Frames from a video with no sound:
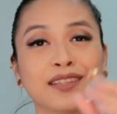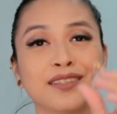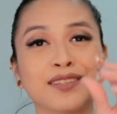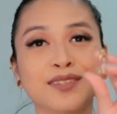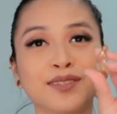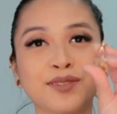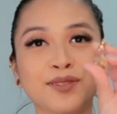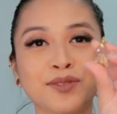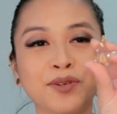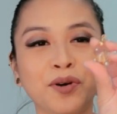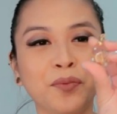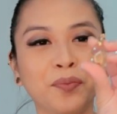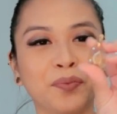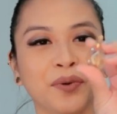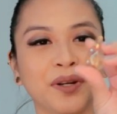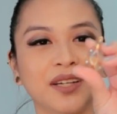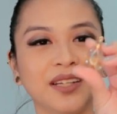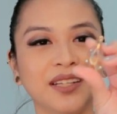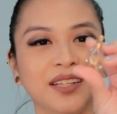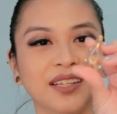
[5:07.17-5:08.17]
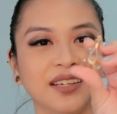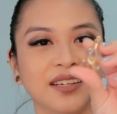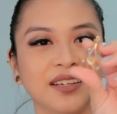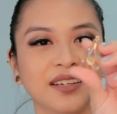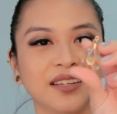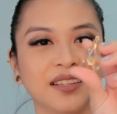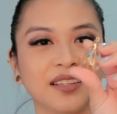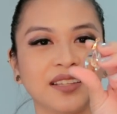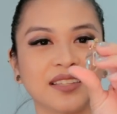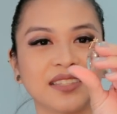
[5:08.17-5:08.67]
it's so pretty,
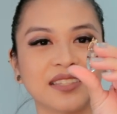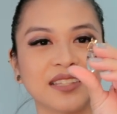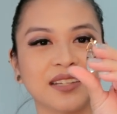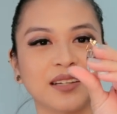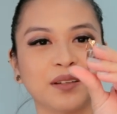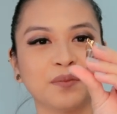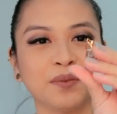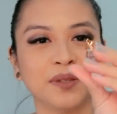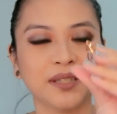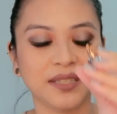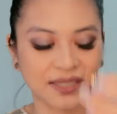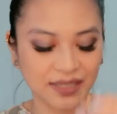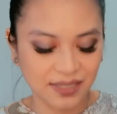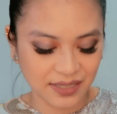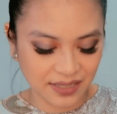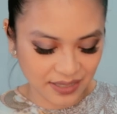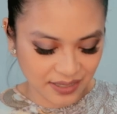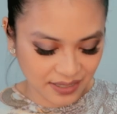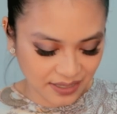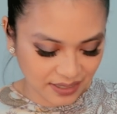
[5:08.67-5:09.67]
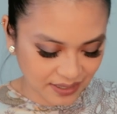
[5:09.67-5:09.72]
this little piece.